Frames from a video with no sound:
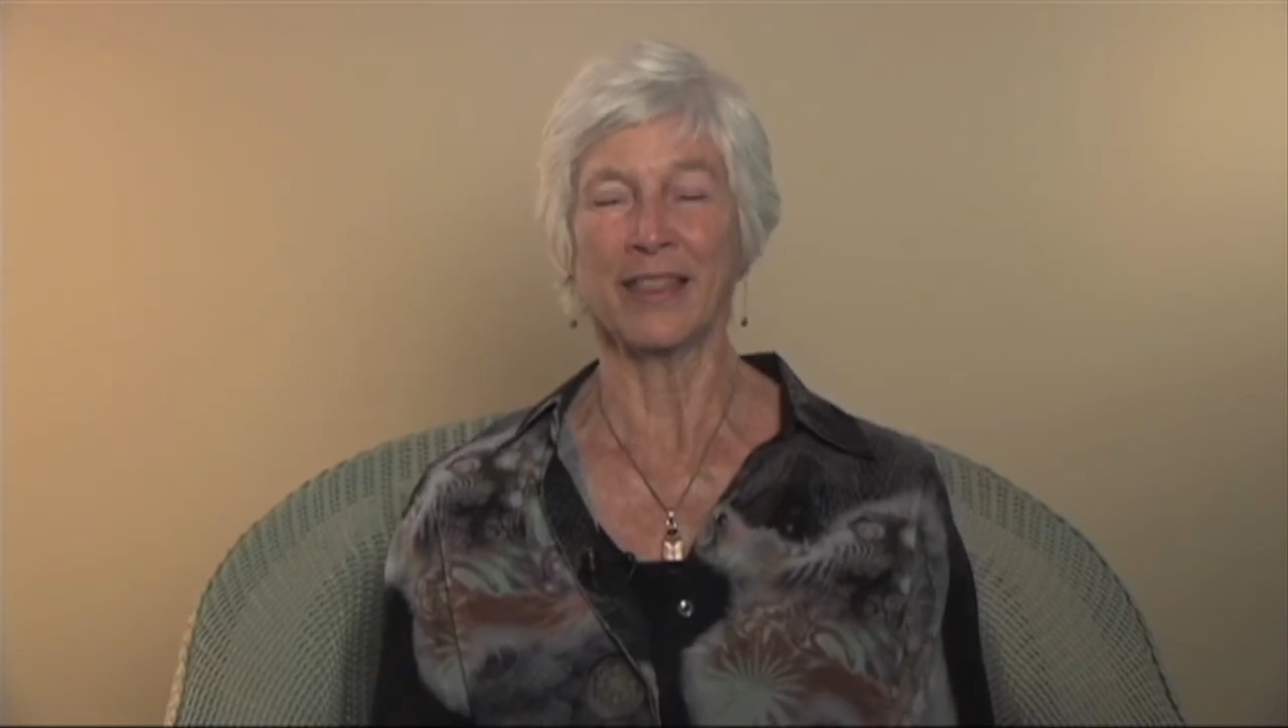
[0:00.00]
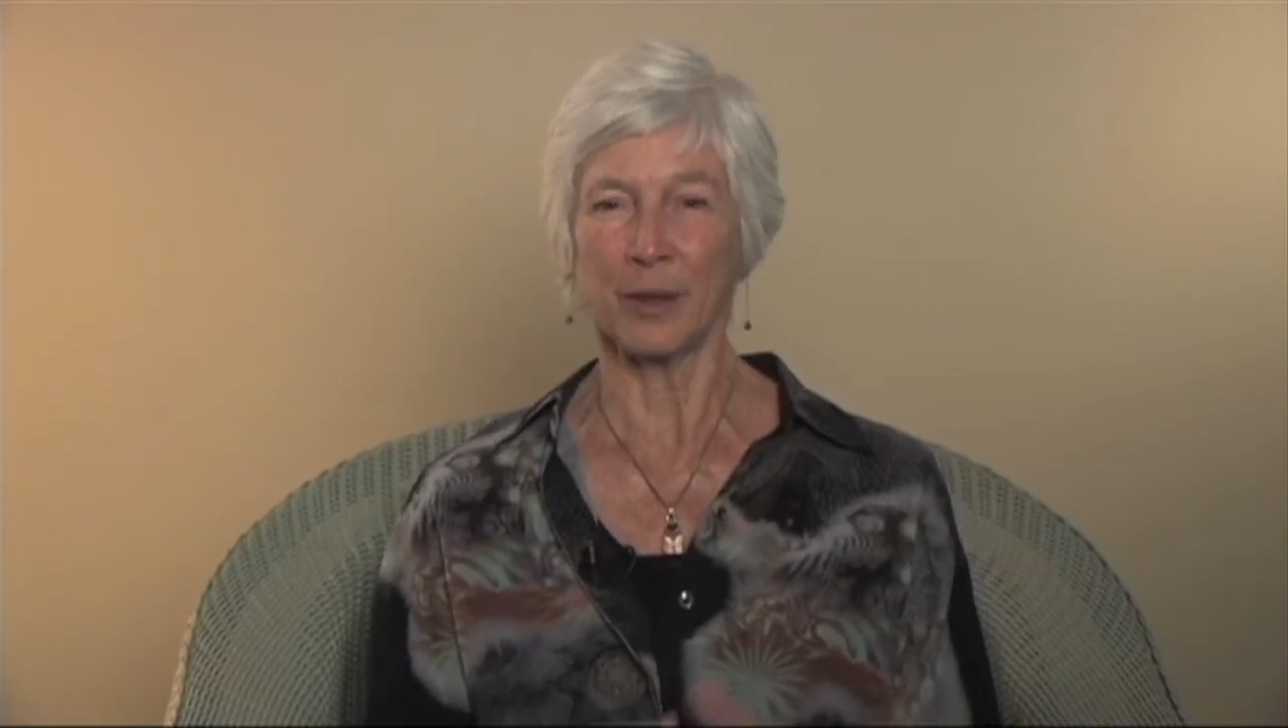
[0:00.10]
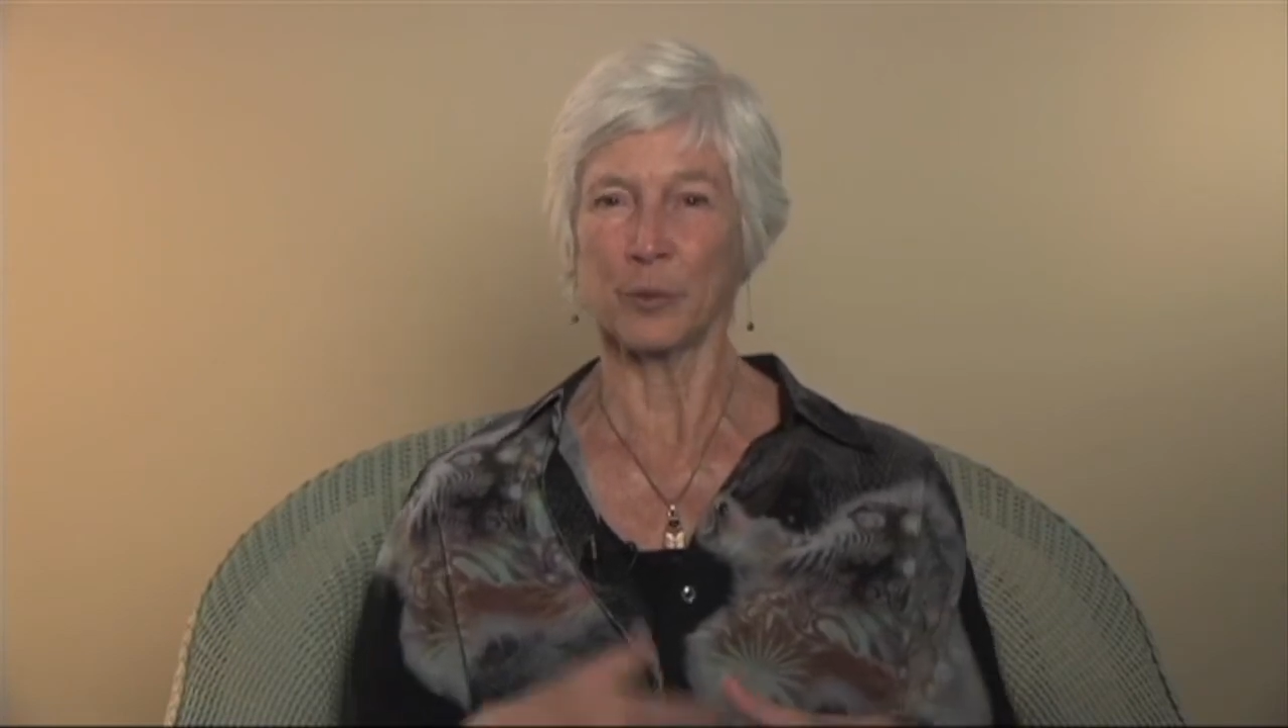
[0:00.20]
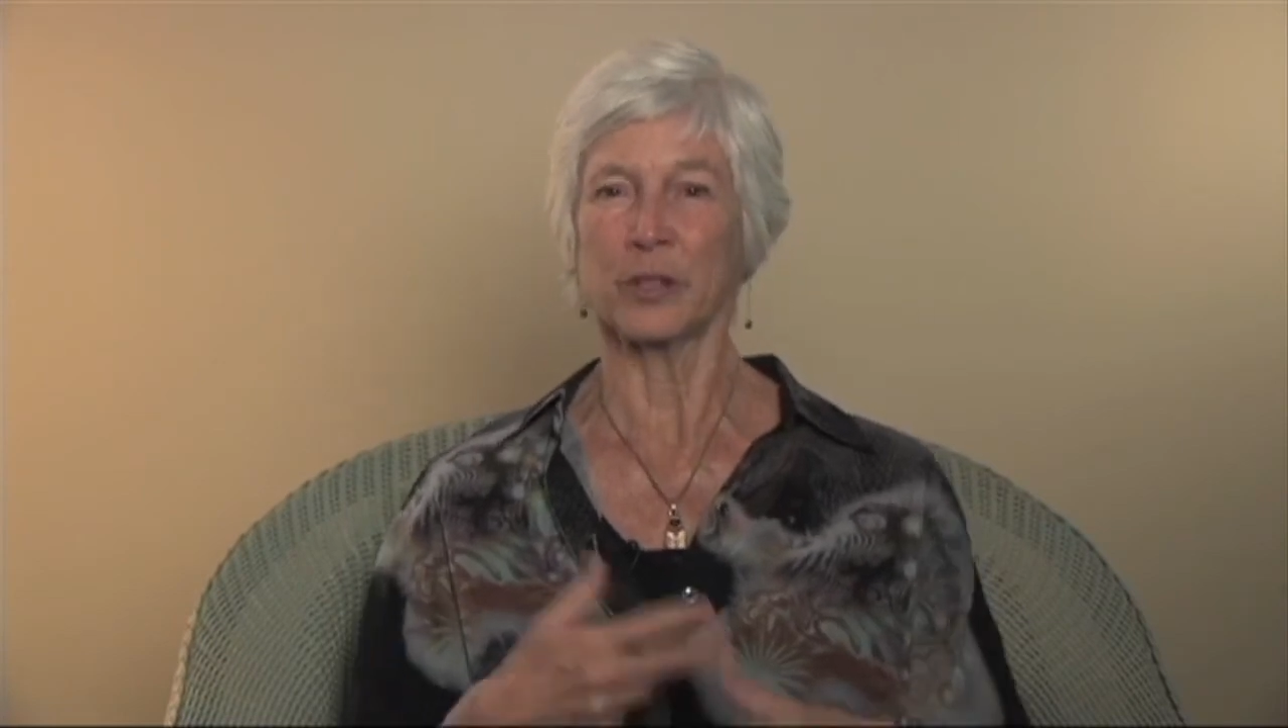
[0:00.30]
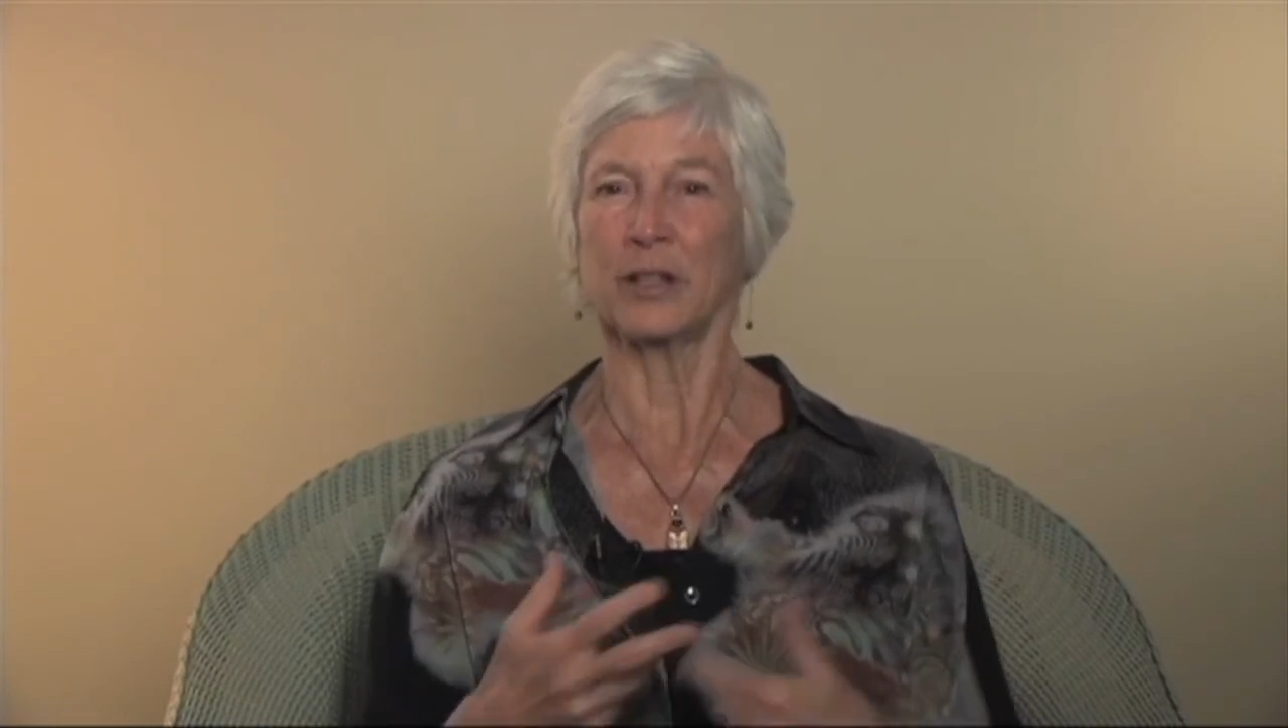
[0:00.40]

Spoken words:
that we're